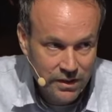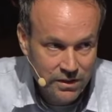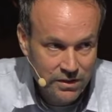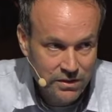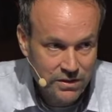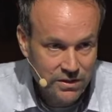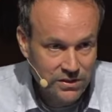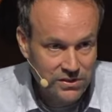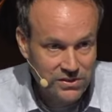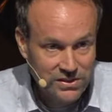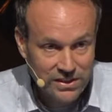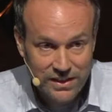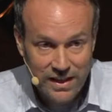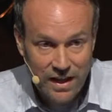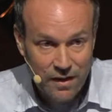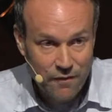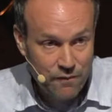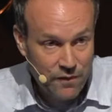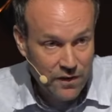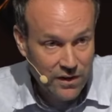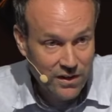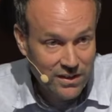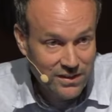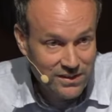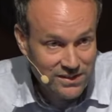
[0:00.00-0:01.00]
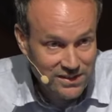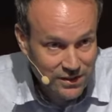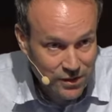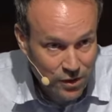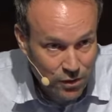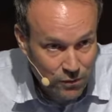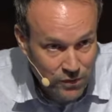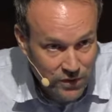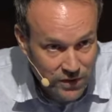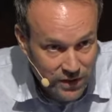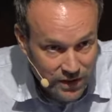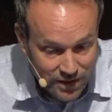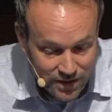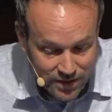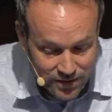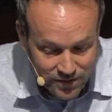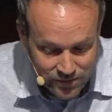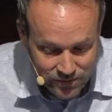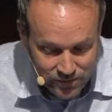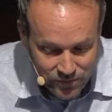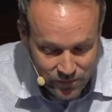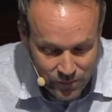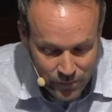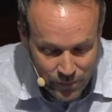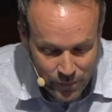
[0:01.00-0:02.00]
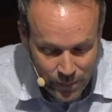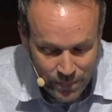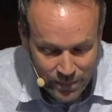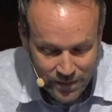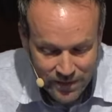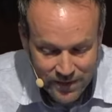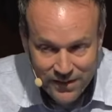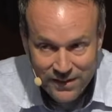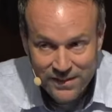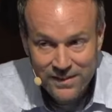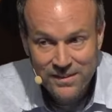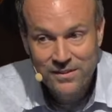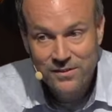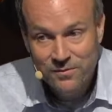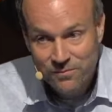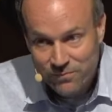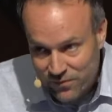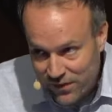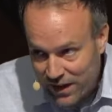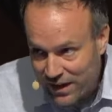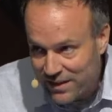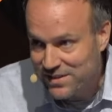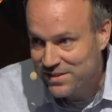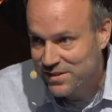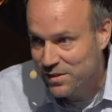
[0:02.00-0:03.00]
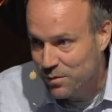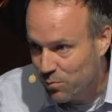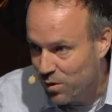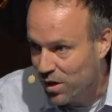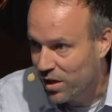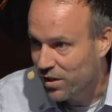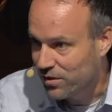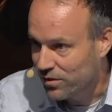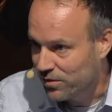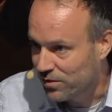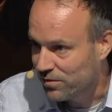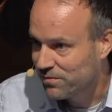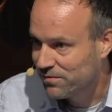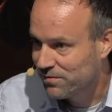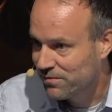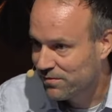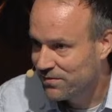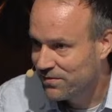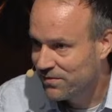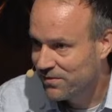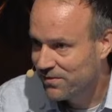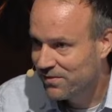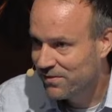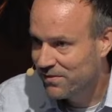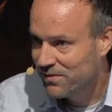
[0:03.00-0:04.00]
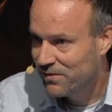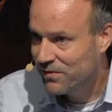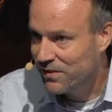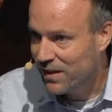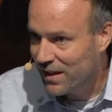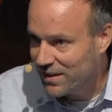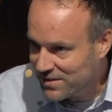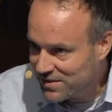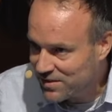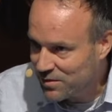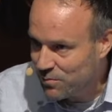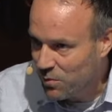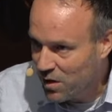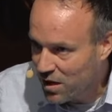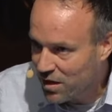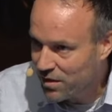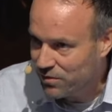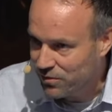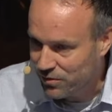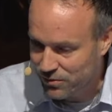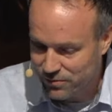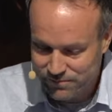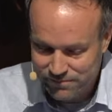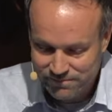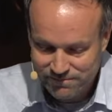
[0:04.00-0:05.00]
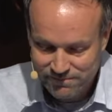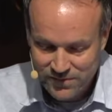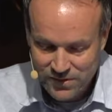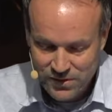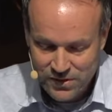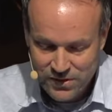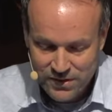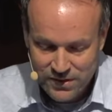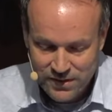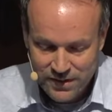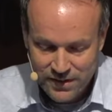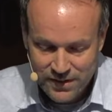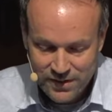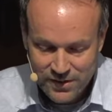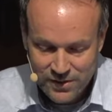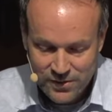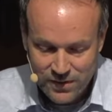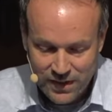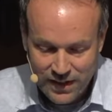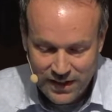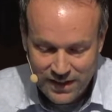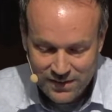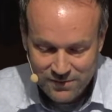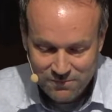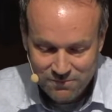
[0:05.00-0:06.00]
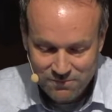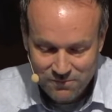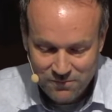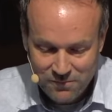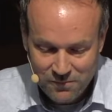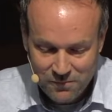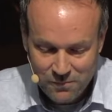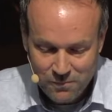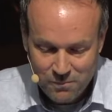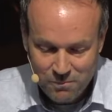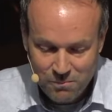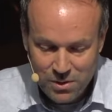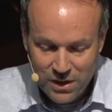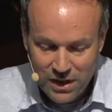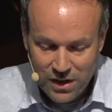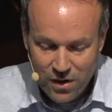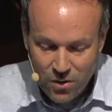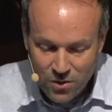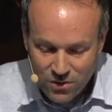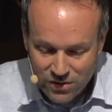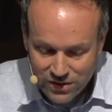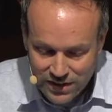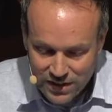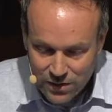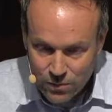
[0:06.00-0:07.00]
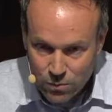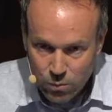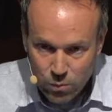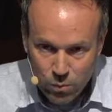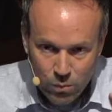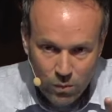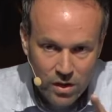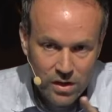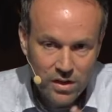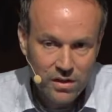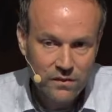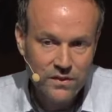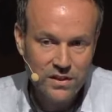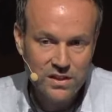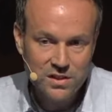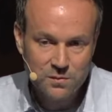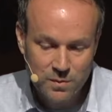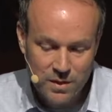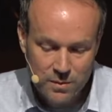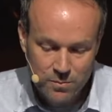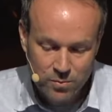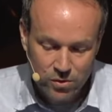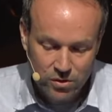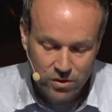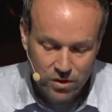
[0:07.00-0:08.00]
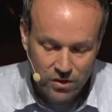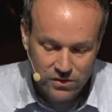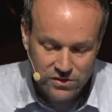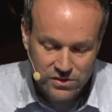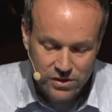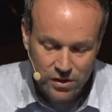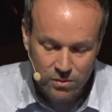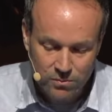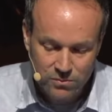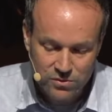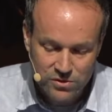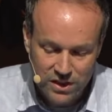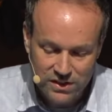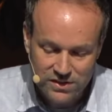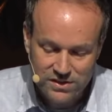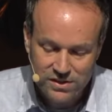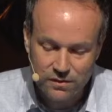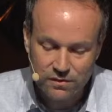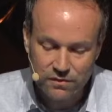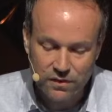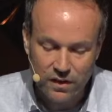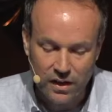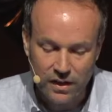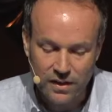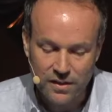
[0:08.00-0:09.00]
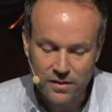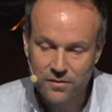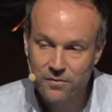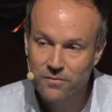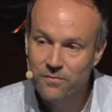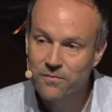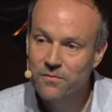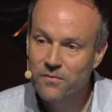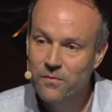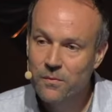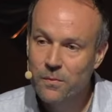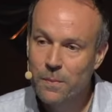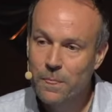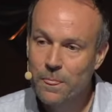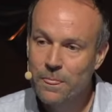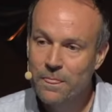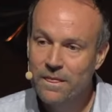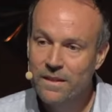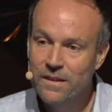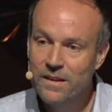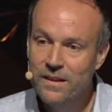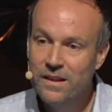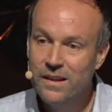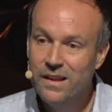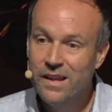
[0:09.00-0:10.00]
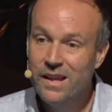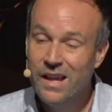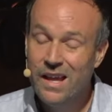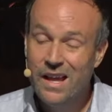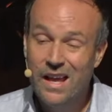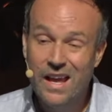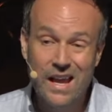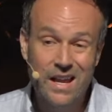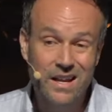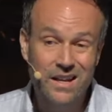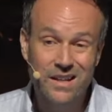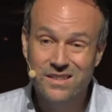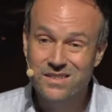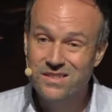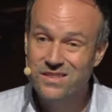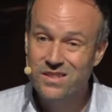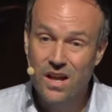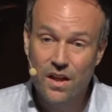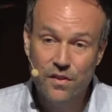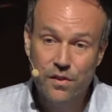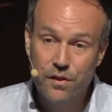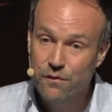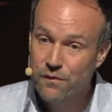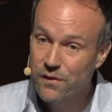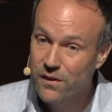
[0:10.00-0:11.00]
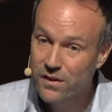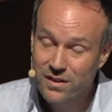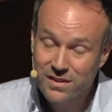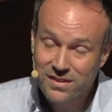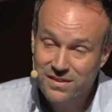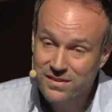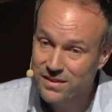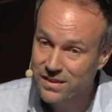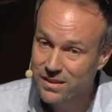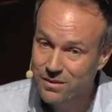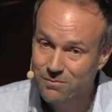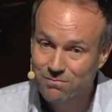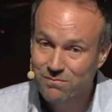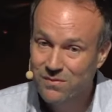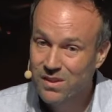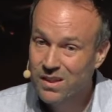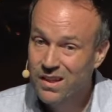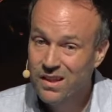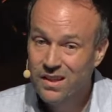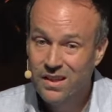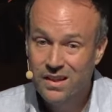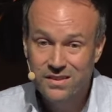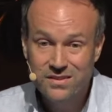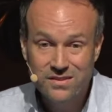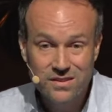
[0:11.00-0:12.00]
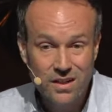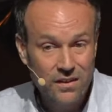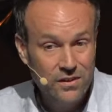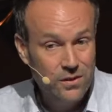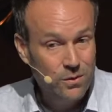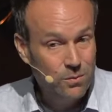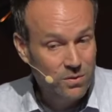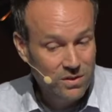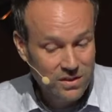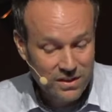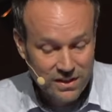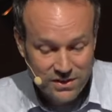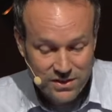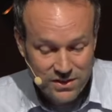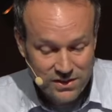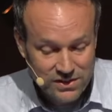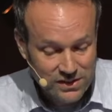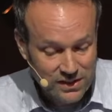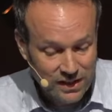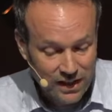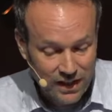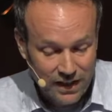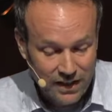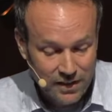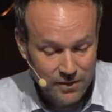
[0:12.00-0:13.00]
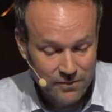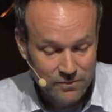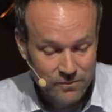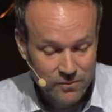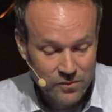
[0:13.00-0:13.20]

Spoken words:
Do you see that Pharisee over there? That's the model. That's the model, right? But only one of these people goes home justified. And it's not the Pharisee. It's not the religious guy.